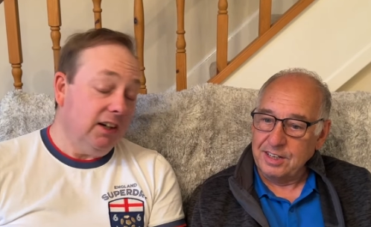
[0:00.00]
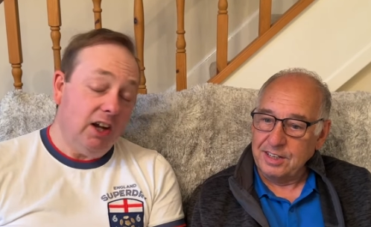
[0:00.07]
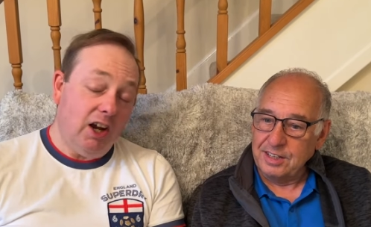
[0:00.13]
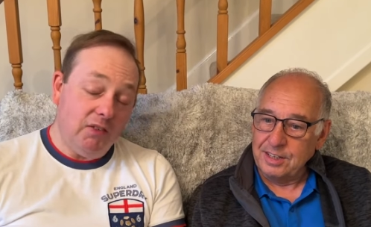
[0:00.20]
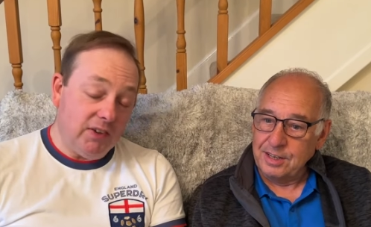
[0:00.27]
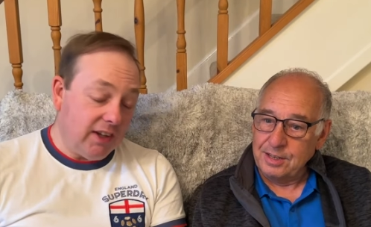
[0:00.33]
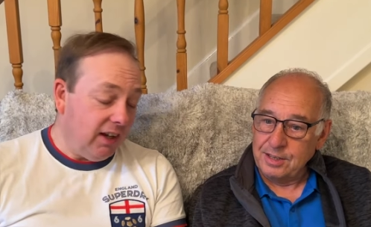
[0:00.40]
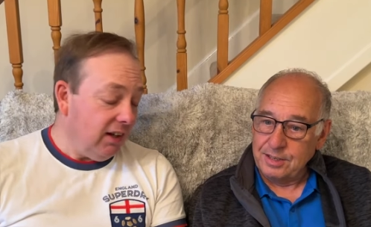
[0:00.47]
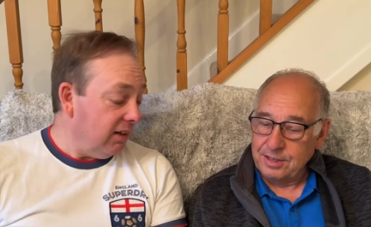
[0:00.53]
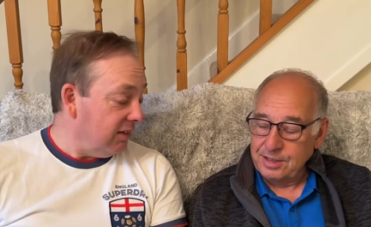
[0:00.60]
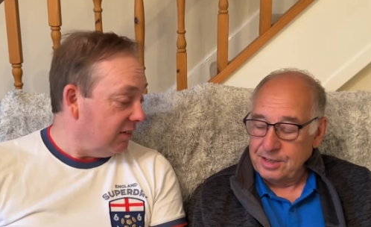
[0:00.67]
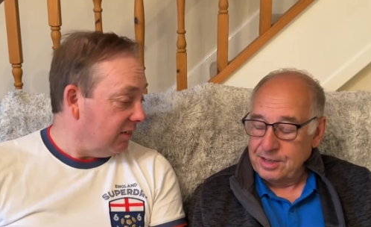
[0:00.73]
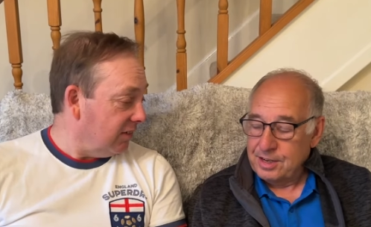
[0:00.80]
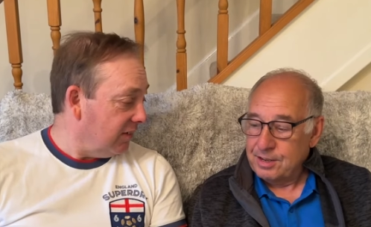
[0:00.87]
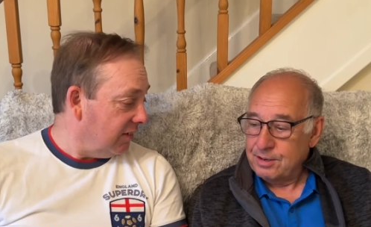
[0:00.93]
Speaker 1: go with that.
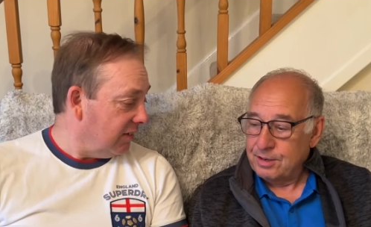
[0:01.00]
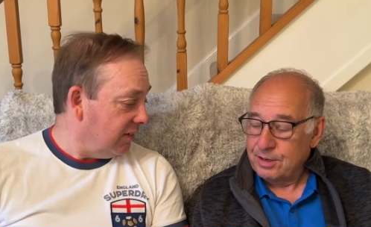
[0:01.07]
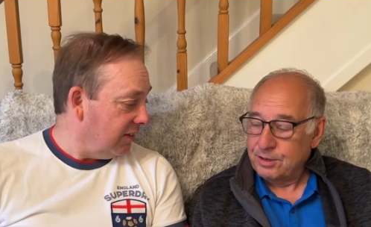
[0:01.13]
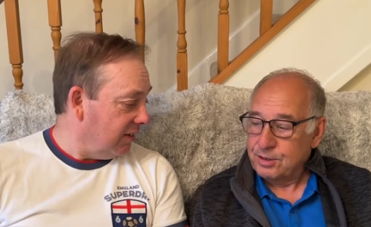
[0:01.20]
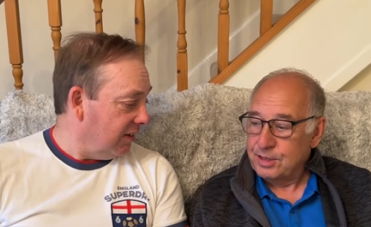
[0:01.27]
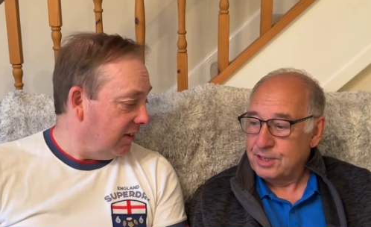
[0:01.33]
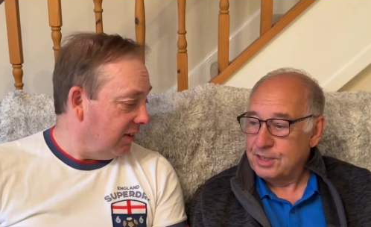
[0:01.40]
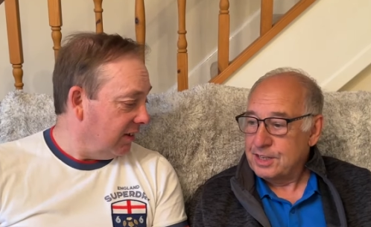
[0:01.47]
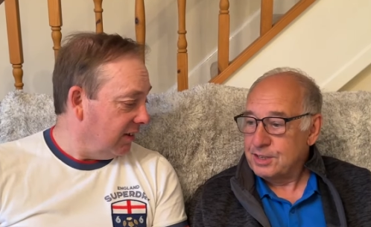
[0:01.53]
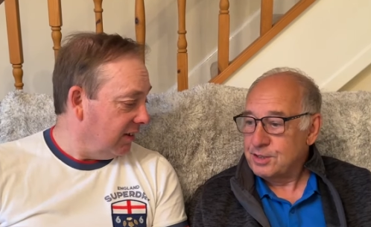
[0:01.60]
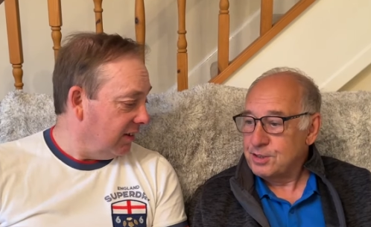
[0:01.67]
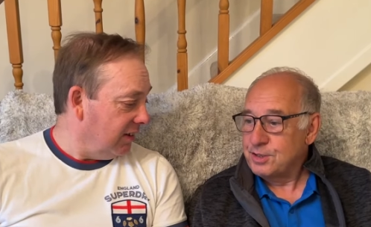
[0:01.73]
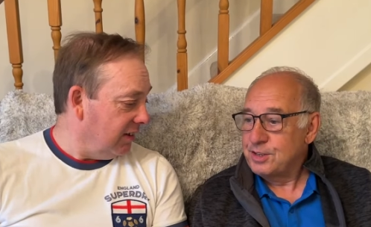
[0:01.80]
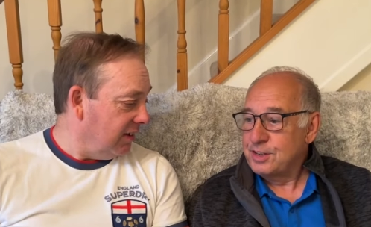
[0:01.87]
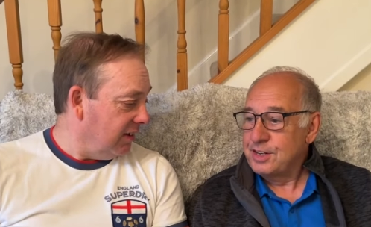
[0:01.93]
Yeah,
Speaker 2: I think
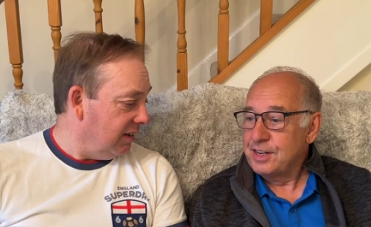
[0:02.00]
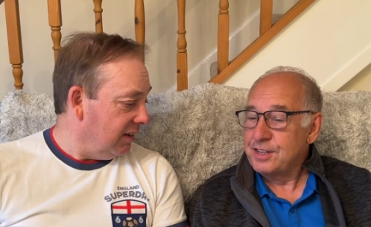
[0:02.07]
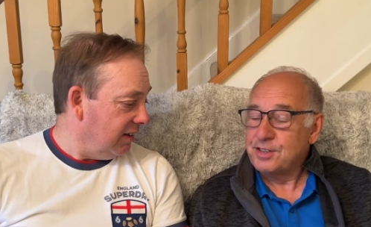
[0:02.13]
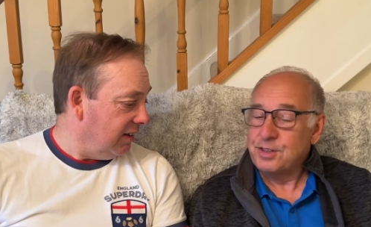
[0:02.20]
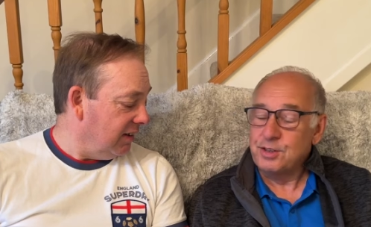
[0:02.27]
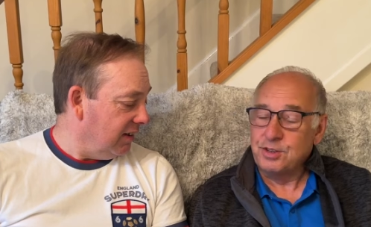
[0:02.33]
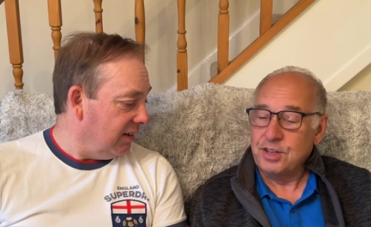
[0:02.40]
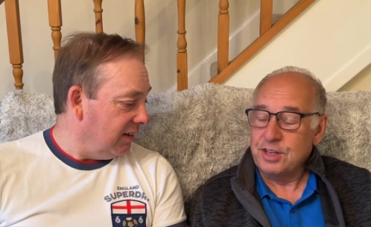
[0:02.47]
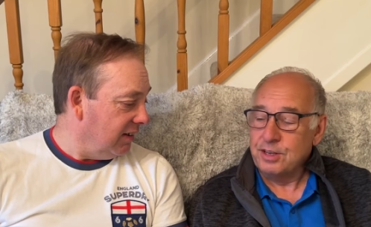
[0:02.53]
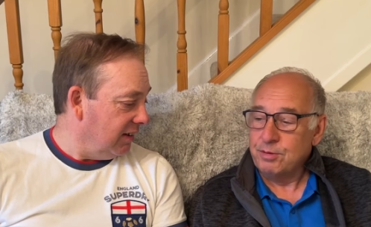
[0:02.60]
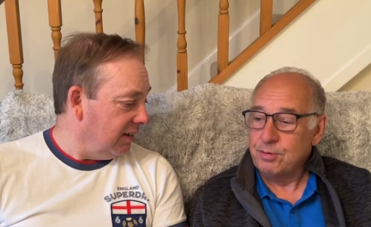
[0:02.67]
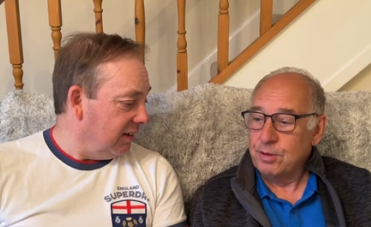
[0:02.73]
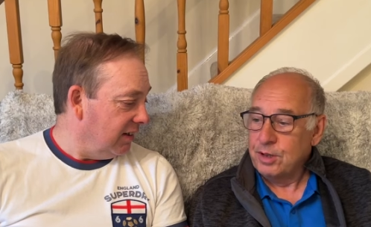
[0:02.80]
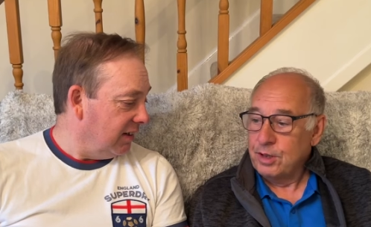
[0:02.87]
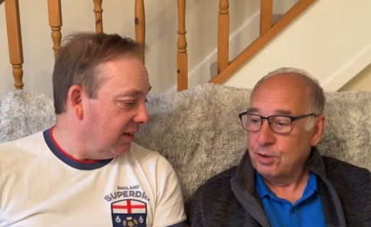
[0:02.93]
that's that's the
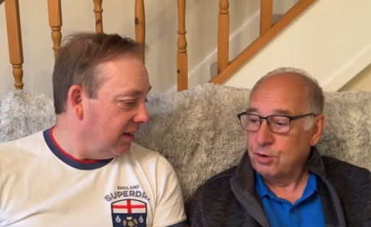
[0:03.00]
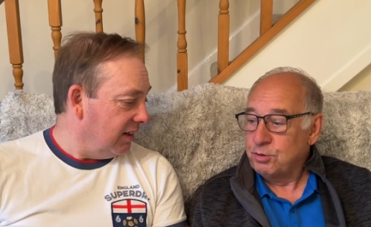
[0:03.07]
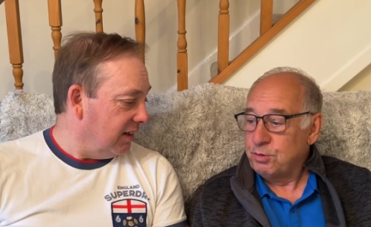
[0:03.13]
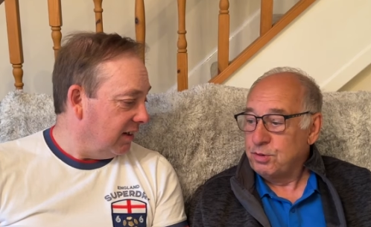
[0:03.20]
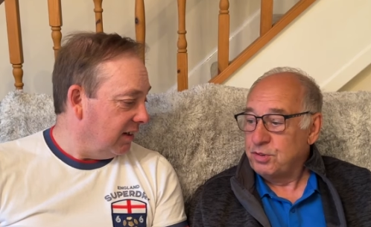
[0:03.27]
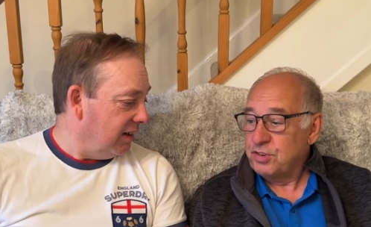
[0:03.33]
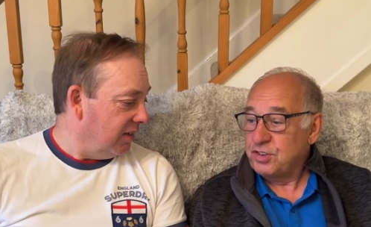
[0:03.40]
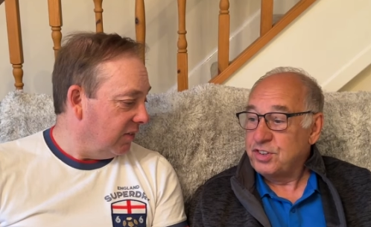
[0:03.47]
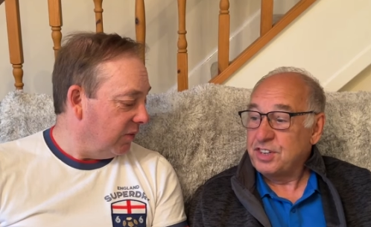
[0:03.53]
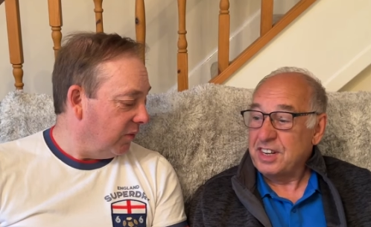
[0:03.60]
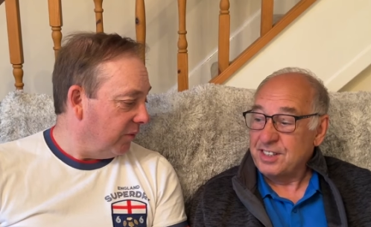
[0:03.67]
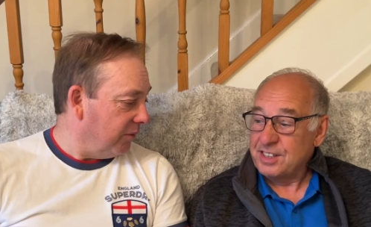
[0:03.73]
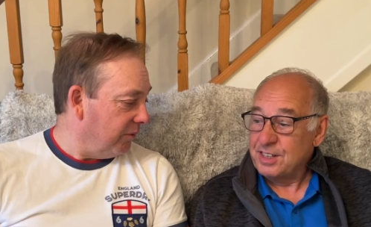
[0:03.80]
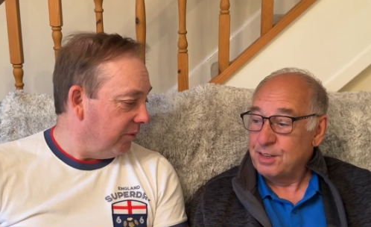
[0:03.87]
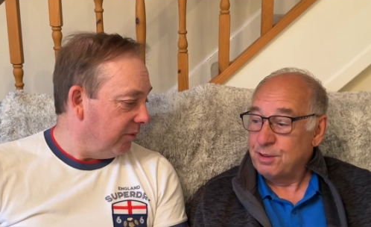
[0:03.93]
thing because we've
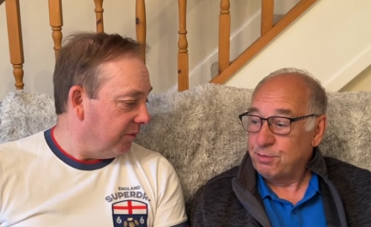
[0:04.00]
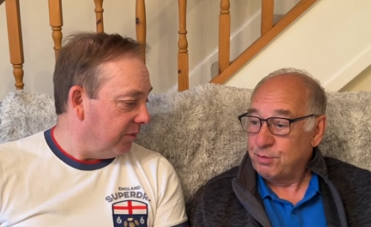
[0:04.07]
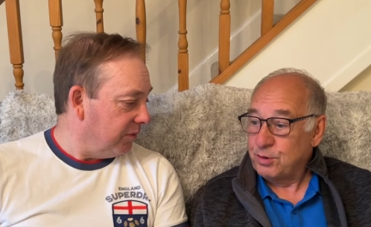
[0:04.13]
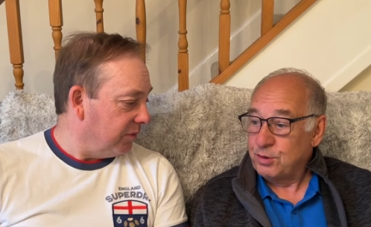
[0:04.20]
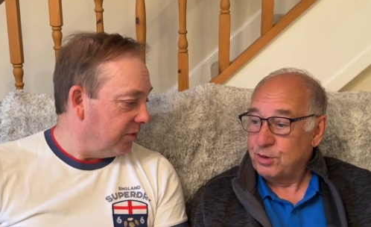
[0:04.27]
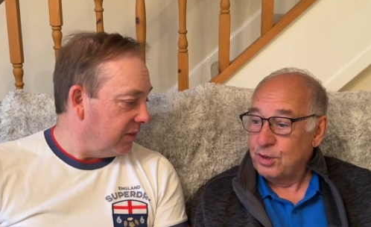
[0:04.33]
sat here for